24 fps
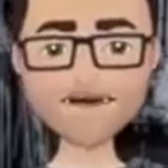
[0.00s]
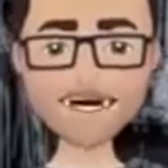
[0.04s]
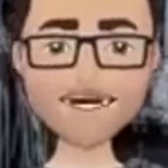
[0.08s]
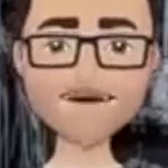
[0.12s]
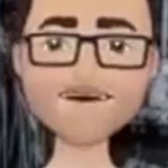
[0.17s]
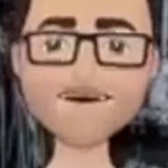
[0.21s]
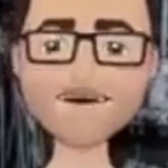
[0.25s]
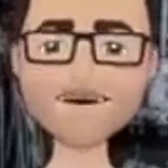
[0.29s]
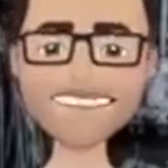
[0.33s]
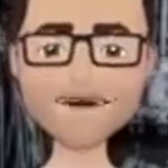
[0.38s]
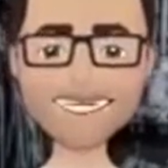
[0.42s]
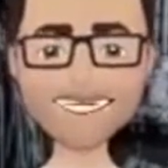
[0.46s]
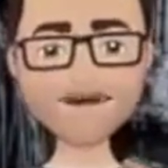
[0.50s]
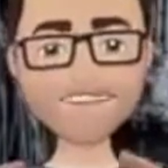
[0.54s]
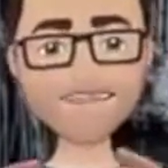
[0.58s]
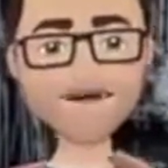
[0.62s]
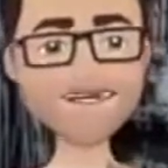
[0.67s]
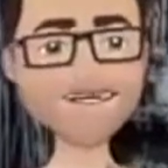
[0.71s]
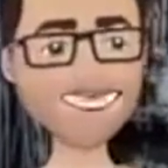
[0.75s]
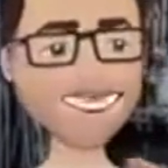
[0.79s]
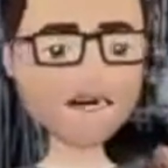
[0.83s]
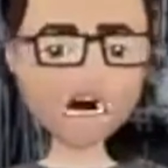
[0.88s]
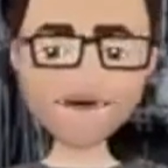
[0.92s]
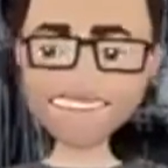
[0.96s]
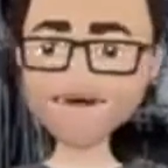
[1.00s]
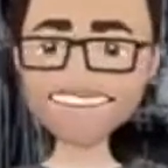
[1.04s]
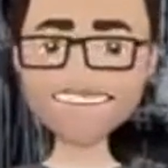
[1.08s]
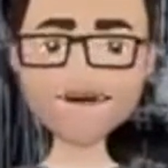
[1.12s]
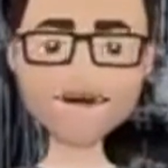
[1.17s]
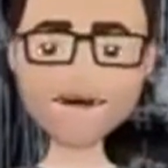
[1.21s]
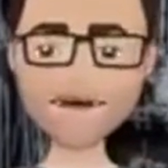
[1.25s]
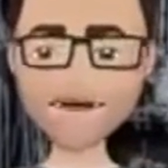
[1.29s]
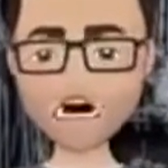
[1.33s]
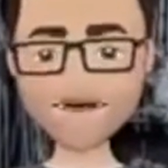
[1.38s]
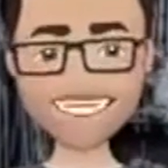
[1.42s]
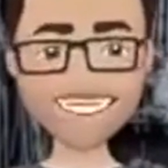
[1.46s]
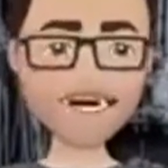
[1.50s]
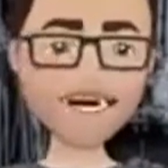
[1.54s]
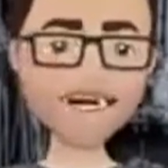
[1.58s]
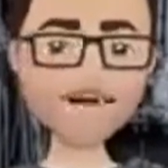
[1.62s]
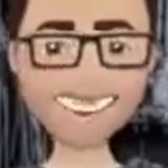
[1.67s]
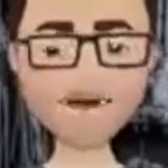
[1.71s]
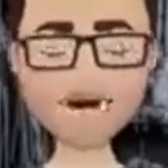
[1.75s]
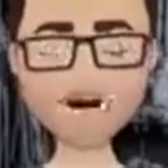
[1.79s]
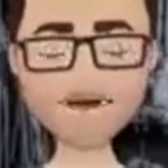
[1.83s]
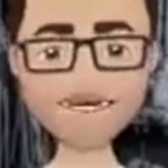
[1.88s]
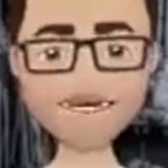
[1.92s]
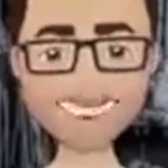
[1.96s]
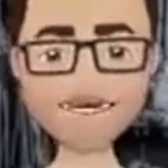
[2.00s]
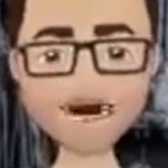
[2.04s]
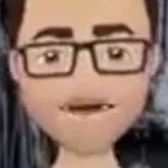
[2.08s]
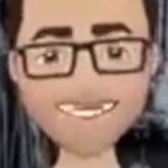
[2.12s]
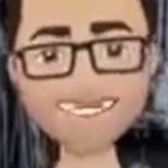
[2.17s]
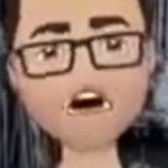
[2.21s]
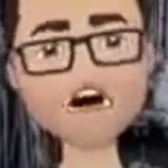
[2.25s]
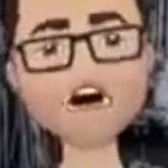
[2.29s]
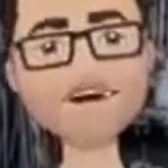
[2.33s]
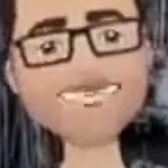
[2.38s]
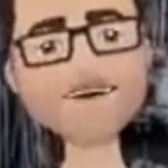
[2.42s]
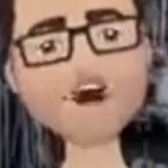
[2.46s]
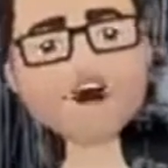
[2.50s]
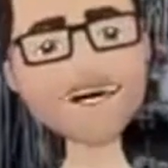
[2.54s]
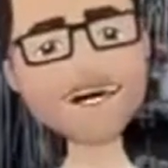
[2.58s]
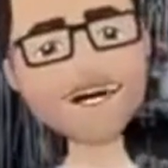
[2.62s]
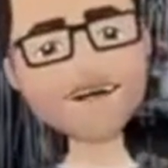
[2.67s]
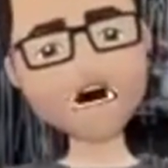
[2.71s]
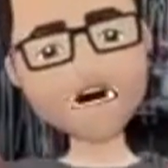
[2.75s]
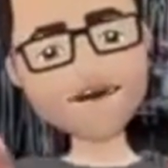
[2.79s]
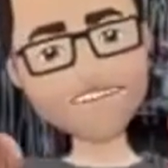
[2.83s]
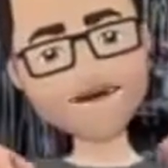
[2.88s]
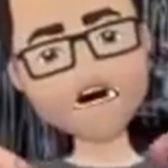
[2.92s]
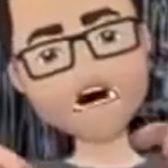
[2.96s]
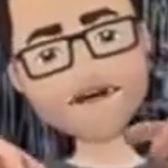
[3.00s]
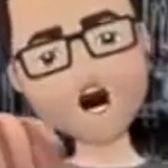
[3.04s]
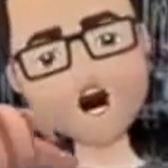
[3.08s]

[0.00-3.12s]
doctors in the UK and the US and around the world spend a lot of time